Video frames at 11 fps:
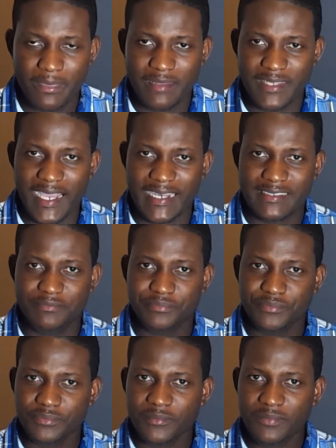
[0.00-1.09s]
that
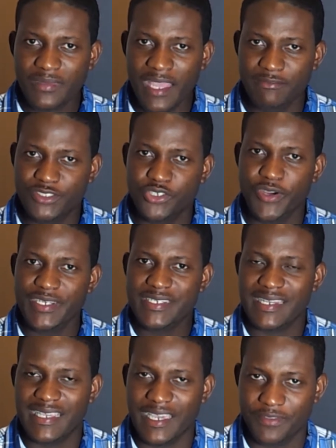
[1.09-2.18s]
joined
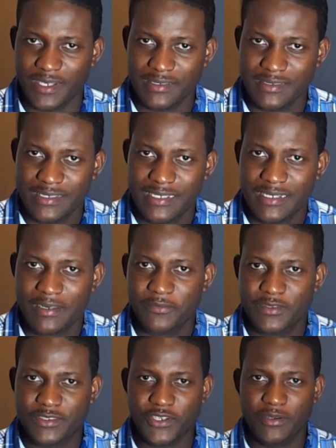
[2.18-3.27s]
together
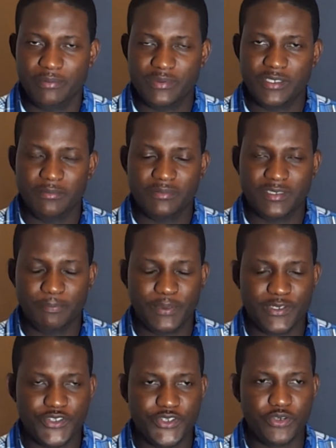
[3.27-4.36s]
to
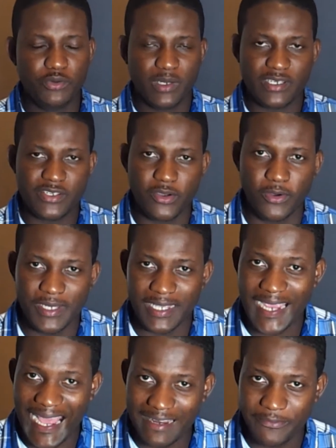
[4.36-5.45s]
pursue what is called the
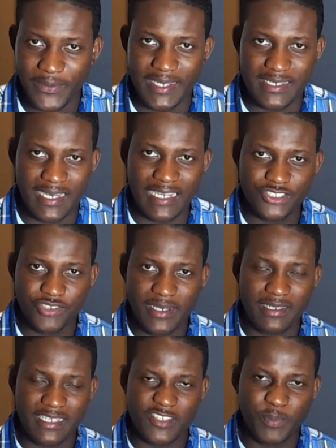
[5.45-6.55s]
caliphate, and I'll try to
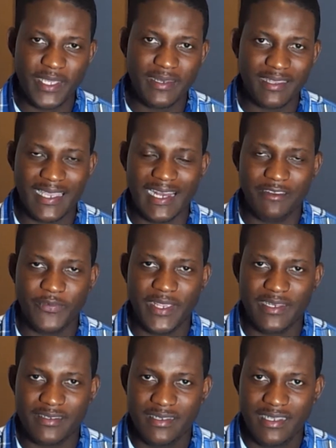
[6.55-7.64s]
explain the
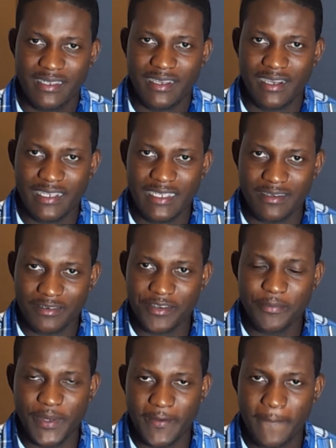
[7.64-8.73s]
caliphate in a little
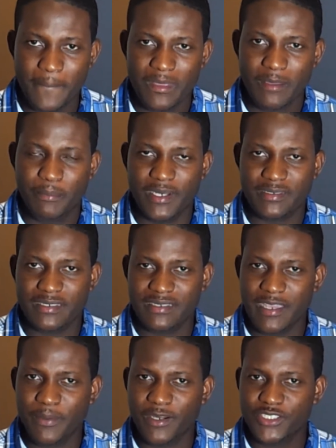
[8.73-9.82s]
bit. But
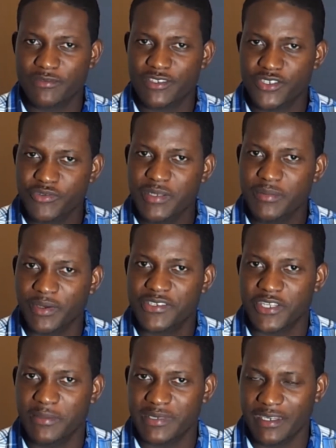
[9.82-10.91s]
they're a bunch of Sunni
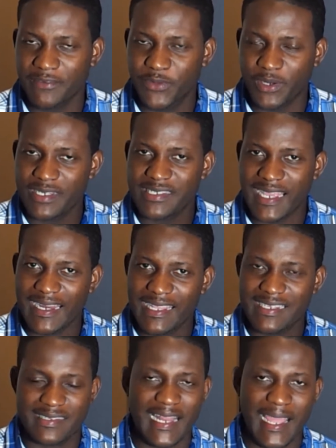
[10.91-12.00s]
Muslims, and if you understand
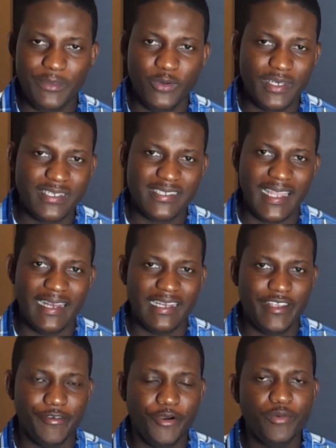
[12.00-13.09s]
Islam, you understand that
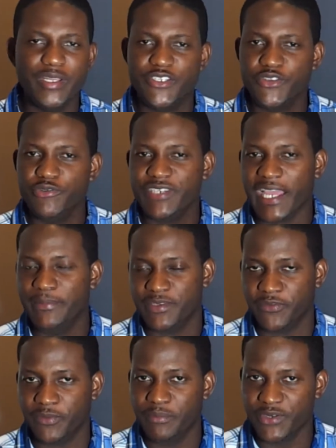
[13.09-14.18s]
there are only two types
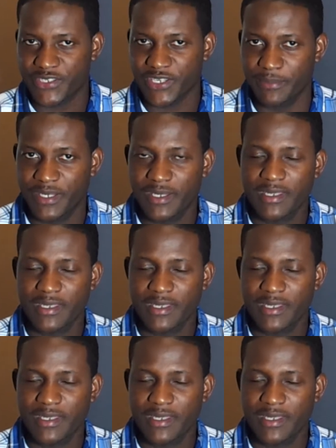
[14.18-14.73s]
of Muslims.